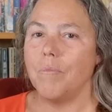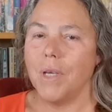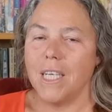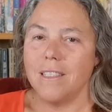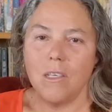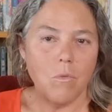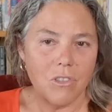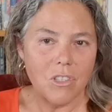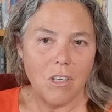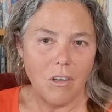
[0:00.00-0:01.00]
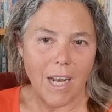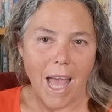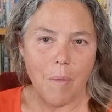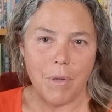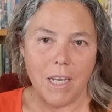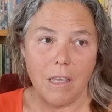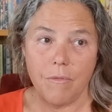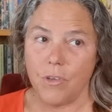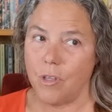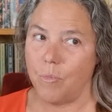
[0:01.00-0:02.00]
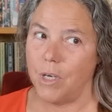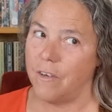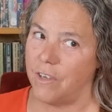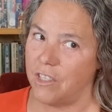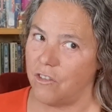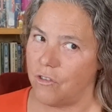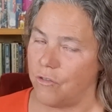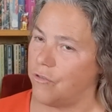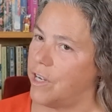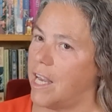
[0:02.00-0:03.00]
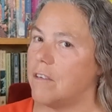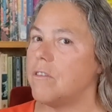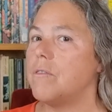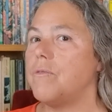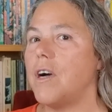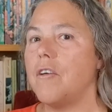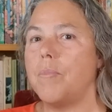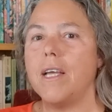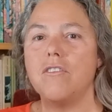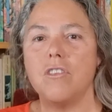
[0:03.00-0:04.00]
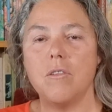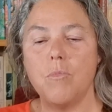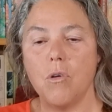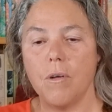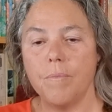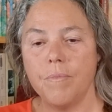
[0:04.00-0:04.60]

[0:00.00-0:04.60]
because there wasn't a lot happening for the first 305 pages of the book.